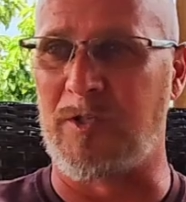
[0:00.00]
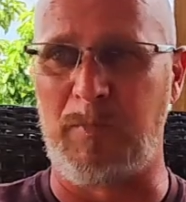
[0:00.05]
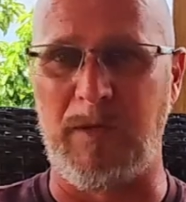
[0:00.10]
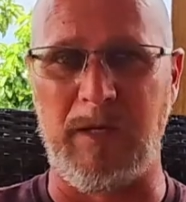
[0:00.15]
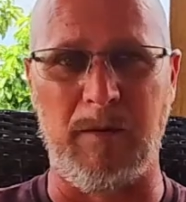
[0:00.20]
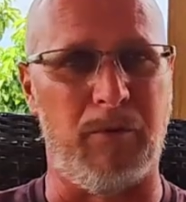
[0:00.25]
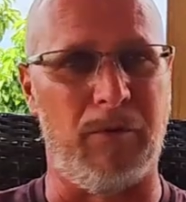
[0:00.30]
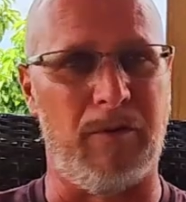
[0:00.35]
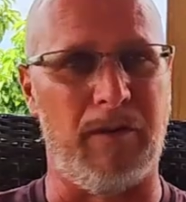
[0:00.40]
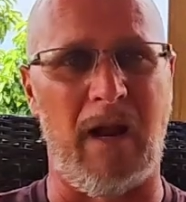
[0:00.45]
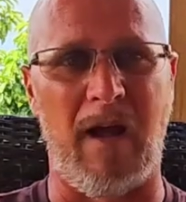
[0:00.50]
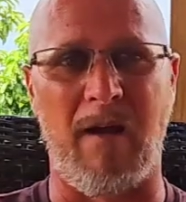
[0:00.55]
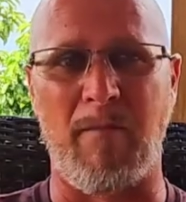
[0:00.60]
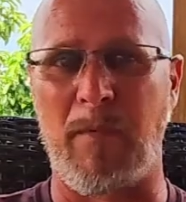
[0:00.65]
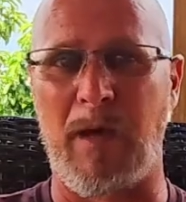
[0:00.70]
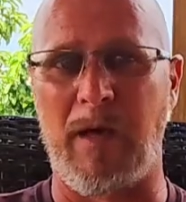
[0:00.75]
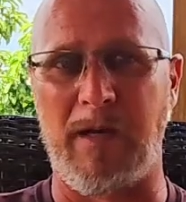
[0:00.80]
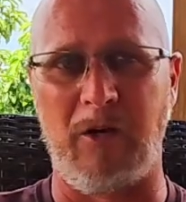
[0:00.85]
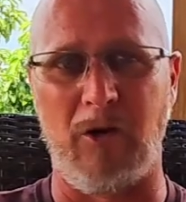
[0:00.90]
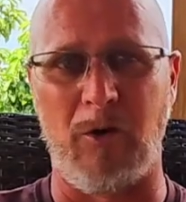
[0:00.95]
of the people that I've
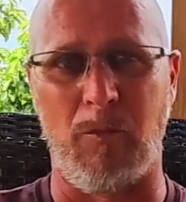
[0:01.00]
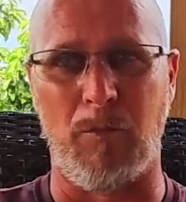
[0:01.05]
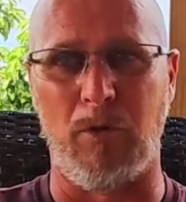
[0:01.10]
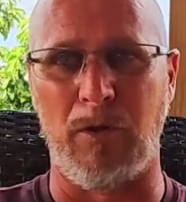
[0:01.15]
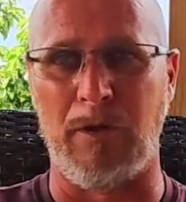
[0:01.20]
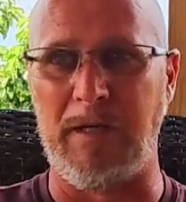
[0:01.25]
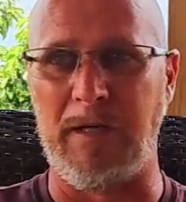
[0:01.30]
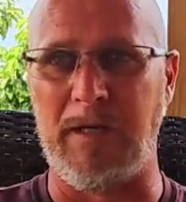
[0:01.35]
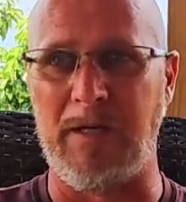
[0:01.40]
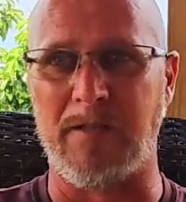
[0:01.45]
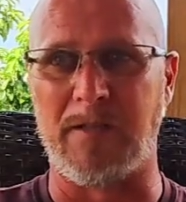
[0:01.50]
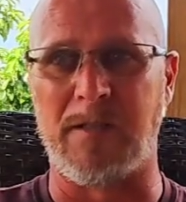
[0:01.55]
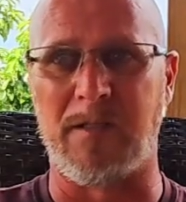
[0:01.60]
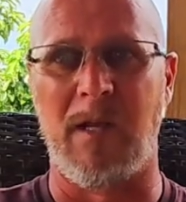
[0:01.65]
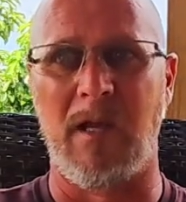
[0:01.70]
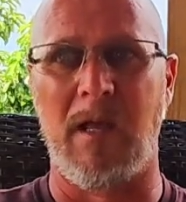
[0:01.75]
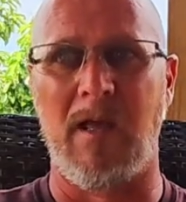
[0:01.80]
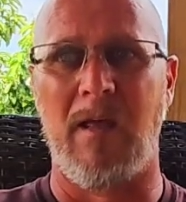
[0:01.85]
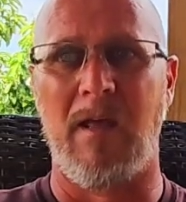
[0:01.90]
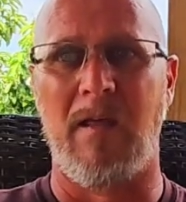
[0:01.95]
met here in Belize
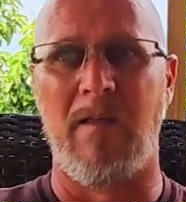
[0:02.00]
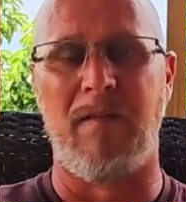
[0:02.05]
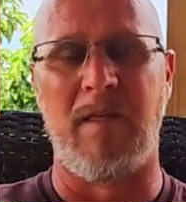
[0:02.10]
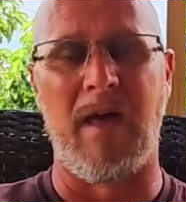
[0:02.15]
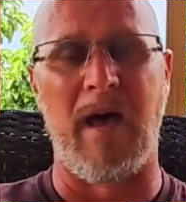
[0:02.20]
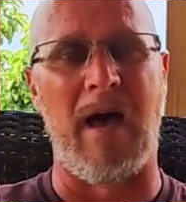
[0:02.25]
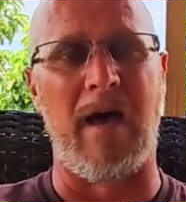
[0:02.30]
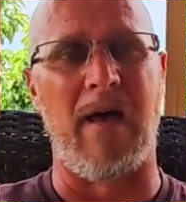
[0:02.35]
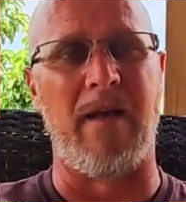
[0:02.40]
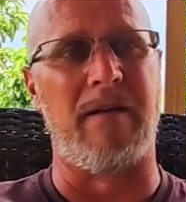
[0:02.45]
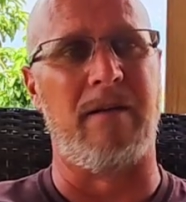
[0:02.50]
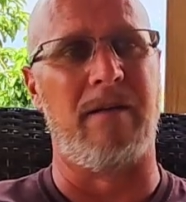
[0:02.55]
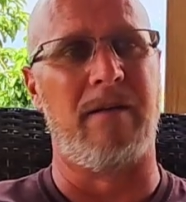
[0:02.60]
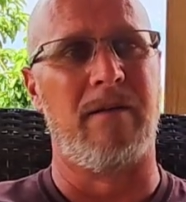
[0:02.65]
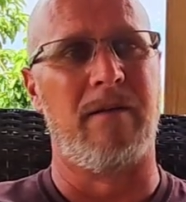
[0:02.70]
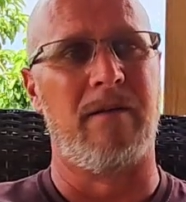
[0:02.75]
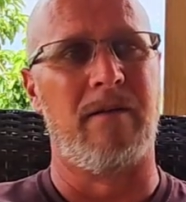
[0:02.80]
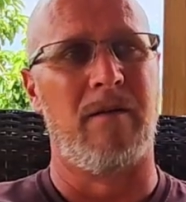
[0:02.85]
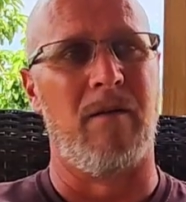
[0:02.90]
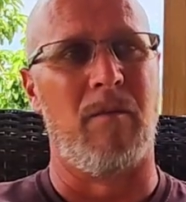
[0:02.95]
that
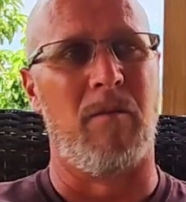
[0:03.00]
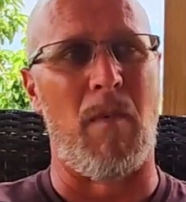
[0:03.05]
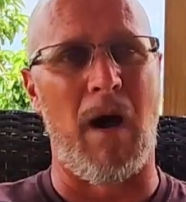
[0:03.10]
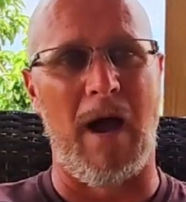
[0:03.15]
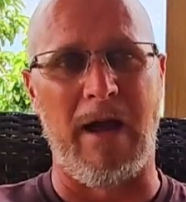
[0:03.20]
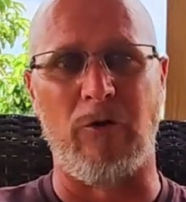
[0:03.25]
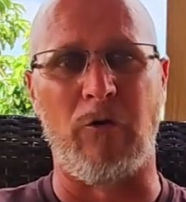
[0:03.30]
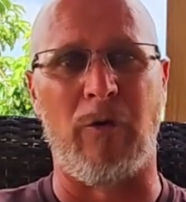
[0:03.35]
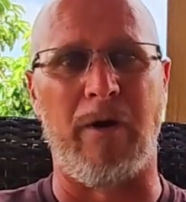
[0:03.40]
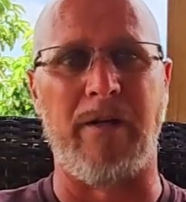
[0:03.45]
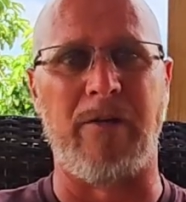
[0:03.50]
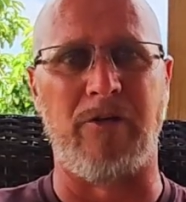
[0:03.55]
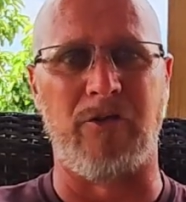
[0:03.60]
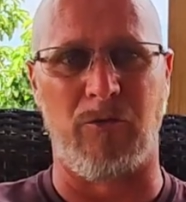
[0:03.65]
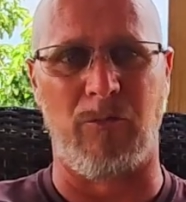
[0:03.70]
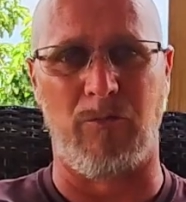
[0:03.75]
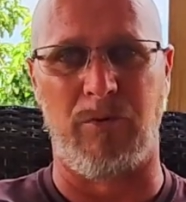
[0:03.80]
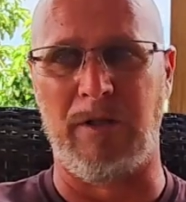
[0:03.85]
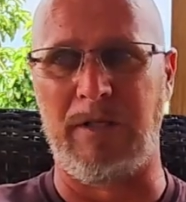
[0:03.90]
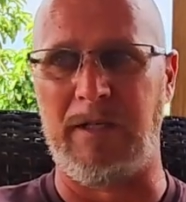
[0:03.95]
migrated
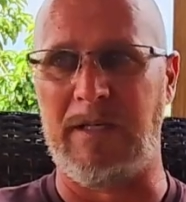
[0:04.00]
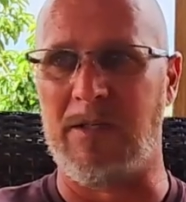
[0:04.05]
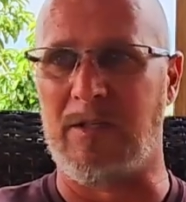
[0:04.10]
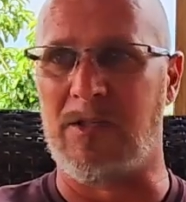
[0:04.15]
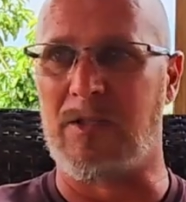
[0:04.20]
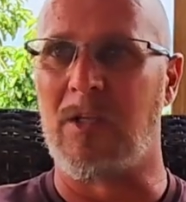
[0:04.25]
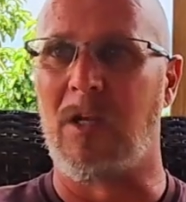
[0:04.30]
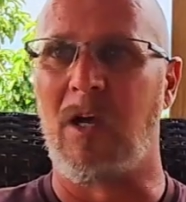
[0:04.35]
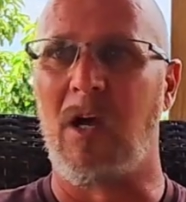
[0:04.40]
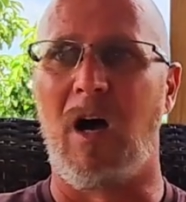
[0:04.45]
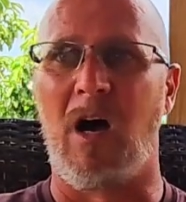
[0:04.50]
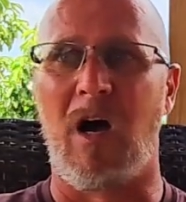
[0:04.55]
to Belize.